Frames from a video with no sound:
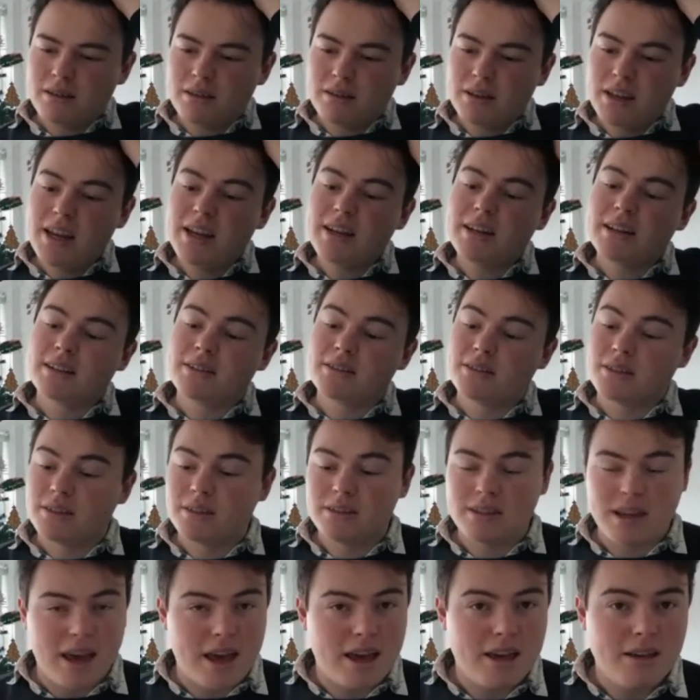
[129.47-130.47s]
Needless to
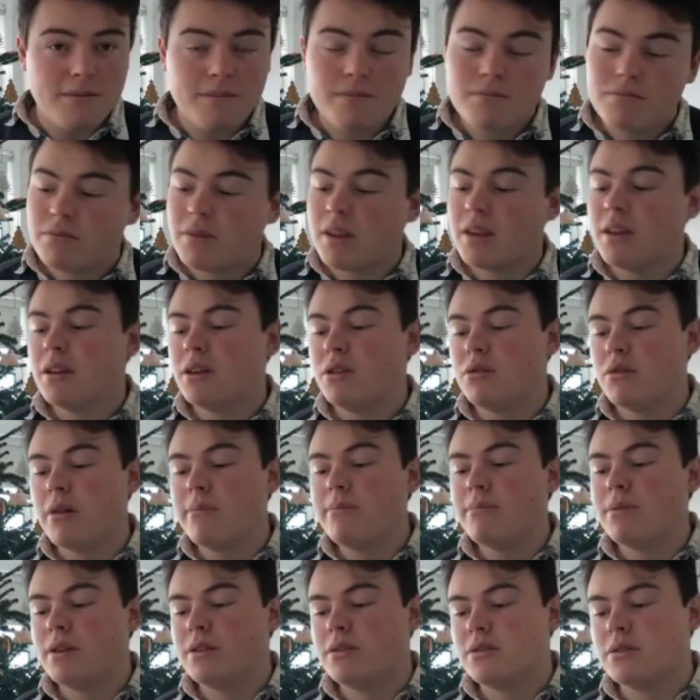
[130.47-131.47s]
say,
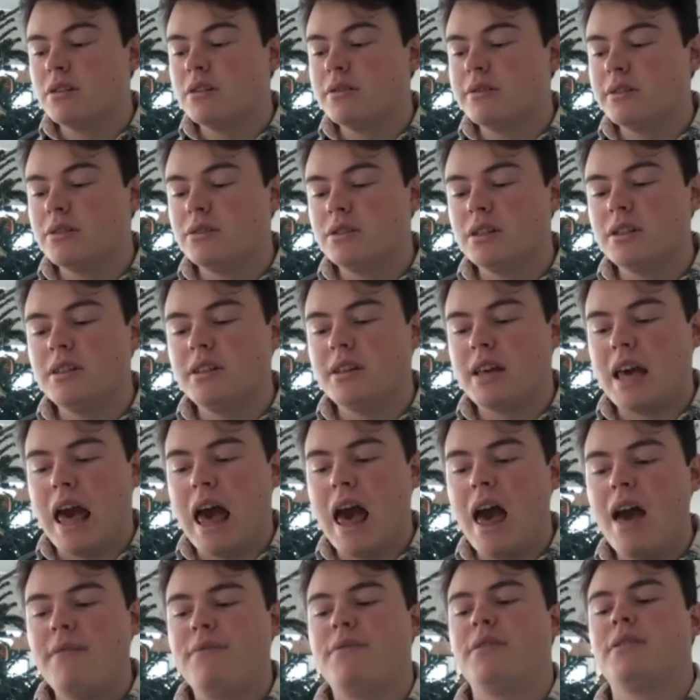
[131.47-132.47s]
Grumpy Torville didn't
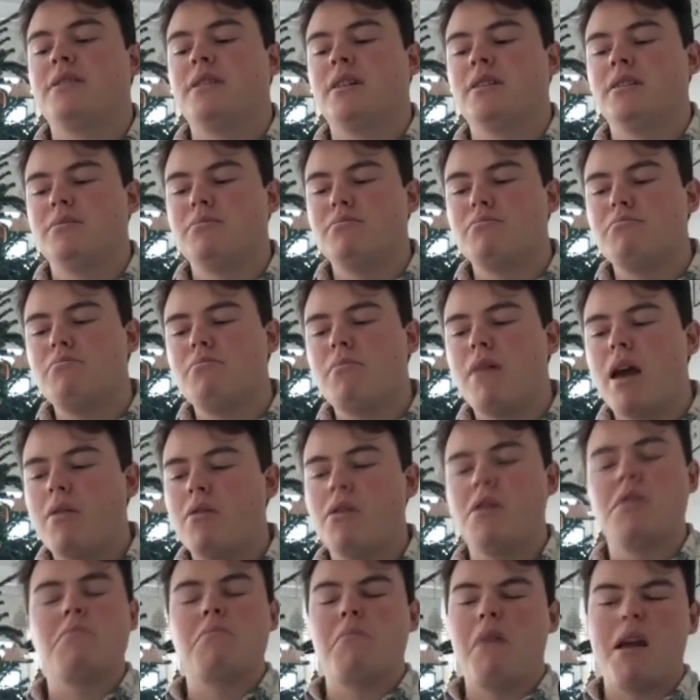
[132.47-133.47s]
care for such
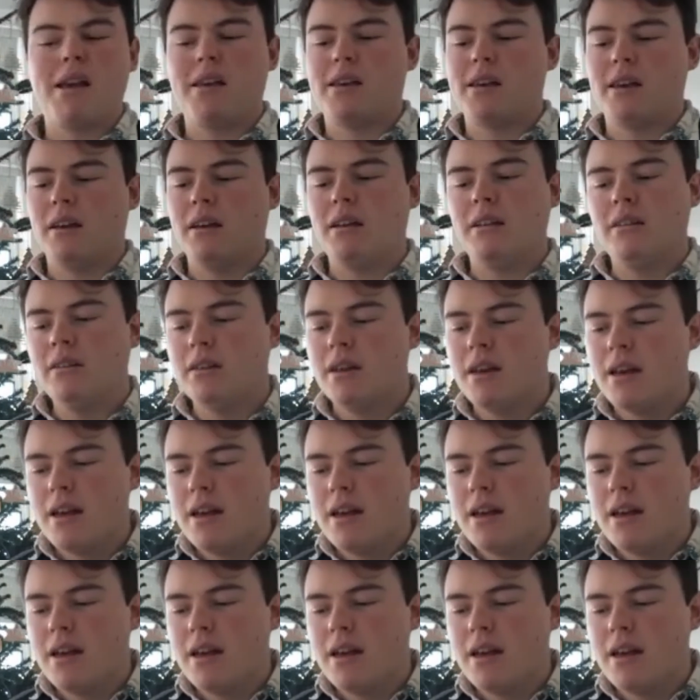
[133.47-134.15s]
merry-making.